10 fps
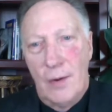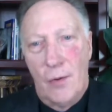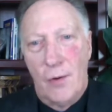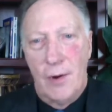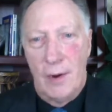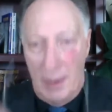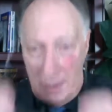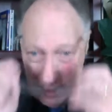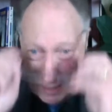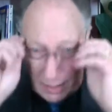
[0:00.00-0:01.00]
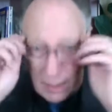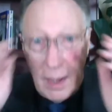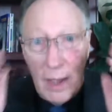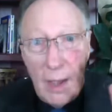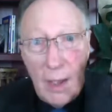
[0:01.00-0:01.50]
Or
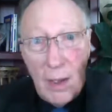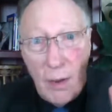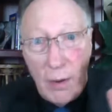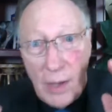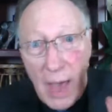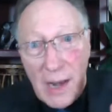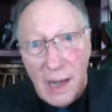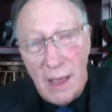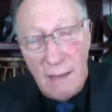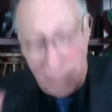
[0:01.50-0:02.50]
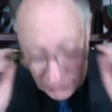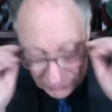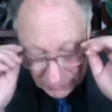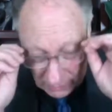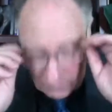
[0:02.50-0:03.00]
not love the
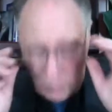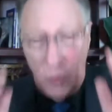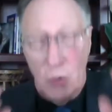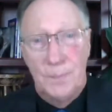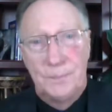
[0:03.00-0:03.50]
son of her womb?